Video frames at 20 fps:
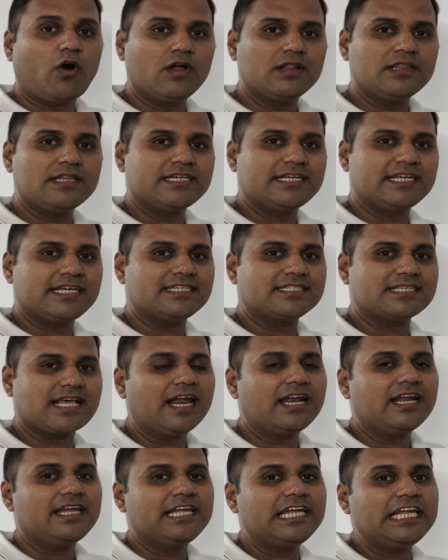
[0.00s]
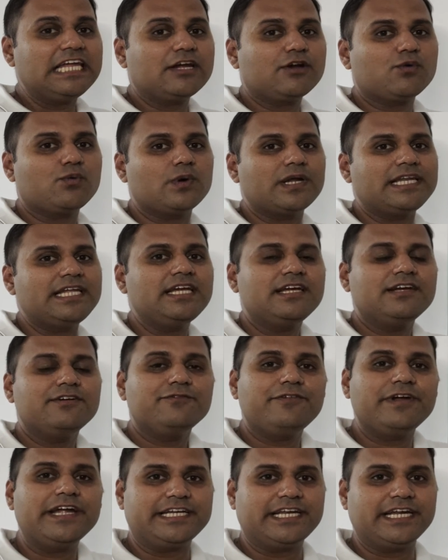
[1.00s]
All the trees are
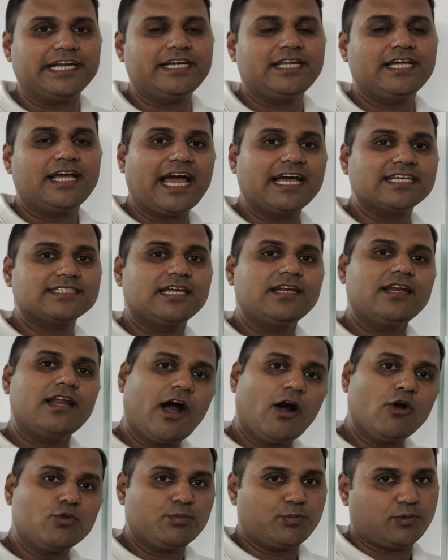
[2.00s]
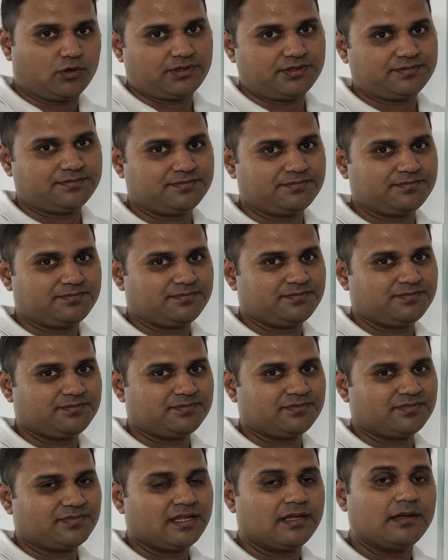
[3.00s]
equally weighted as an output.
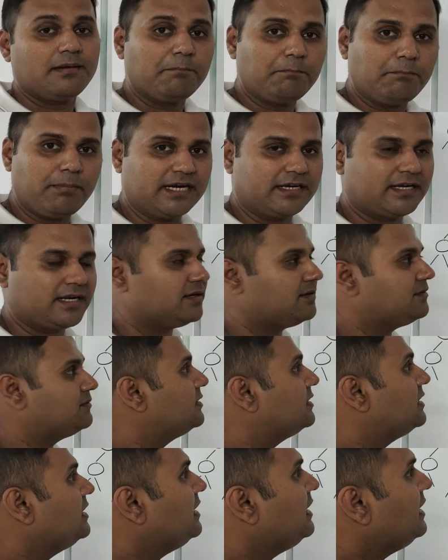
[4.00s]
But